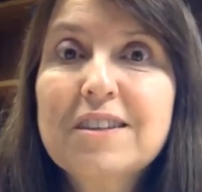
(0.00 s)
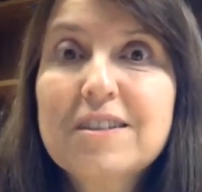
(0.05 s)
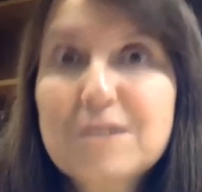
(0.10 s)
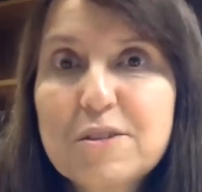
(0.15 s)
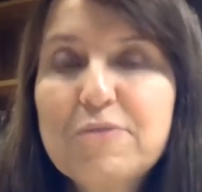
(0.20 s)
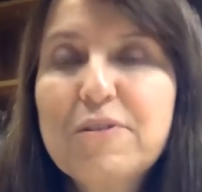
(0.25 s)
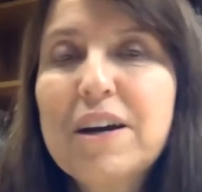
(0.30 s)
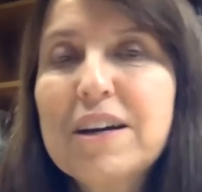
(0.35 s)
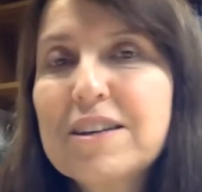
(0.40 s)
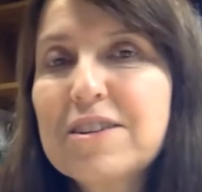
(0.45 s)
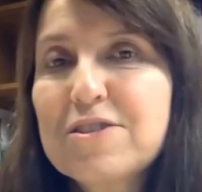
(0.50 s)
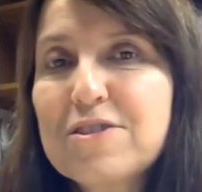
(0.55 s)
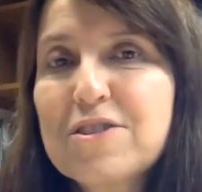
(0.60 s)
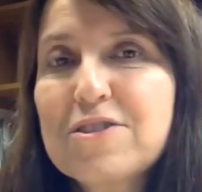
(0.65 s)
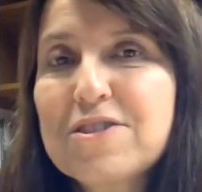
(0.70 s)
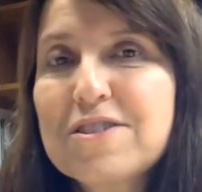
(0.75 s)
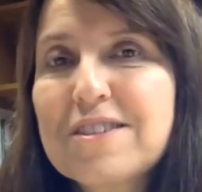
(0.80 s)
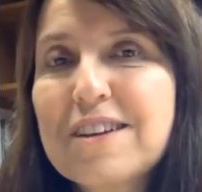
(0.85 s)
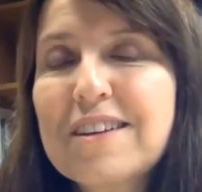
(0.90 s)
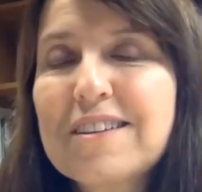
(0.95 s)
SFI
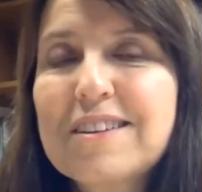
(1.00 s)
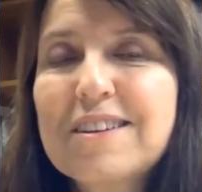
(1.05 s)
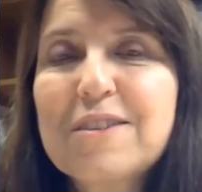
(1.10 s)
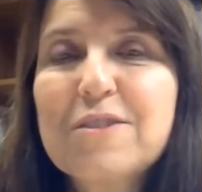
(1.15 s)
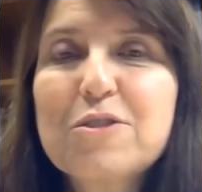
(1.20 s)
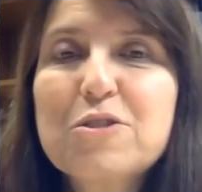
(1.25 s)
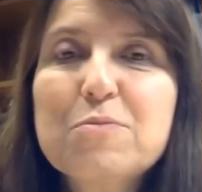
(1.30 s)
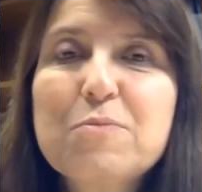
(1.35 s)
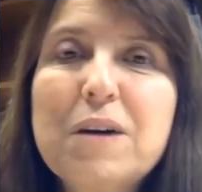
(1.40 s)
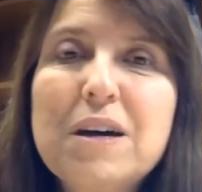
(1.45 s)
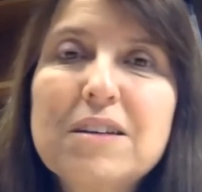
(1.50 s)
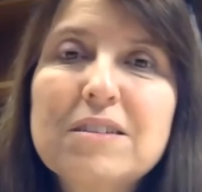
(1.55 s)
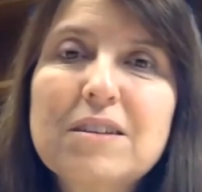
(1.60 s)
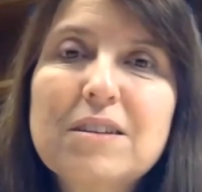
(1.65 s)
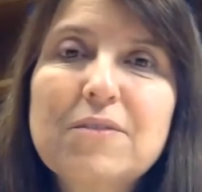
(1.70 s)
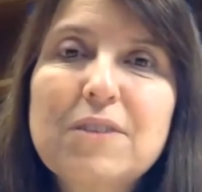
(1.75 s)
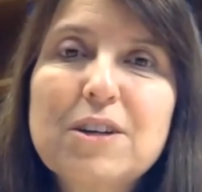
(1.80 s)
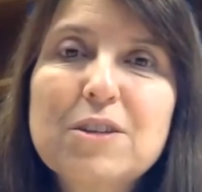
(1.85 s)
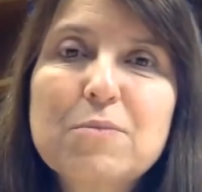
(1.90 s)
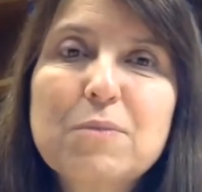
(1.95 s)
Research Center on Smart
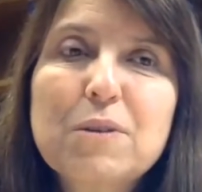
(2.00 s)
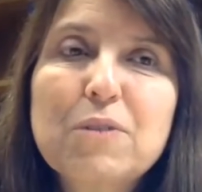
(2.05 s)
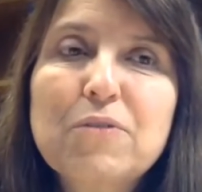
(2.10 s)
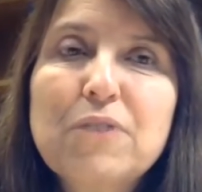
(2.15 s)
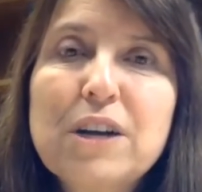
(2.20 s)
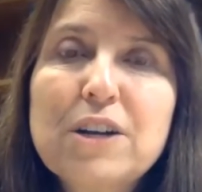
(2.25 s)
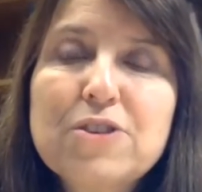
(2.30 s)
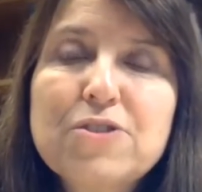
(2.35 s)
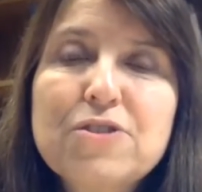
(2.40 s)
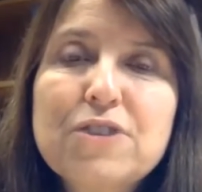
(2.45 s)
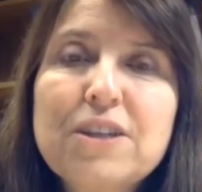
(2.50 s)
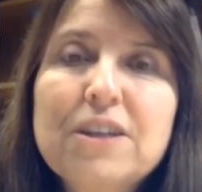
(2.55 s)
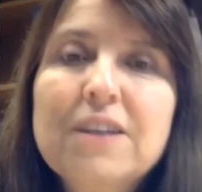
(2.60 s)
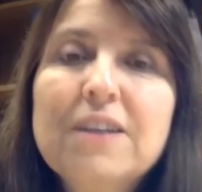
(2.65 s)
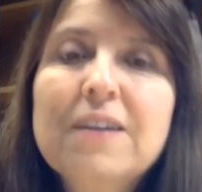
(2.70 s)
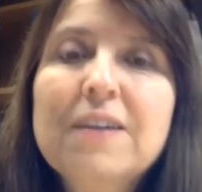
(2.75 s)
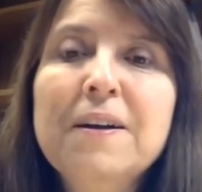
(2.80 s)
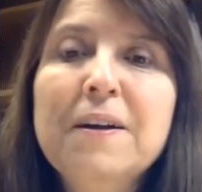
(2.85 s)
Advanced Manufacturing.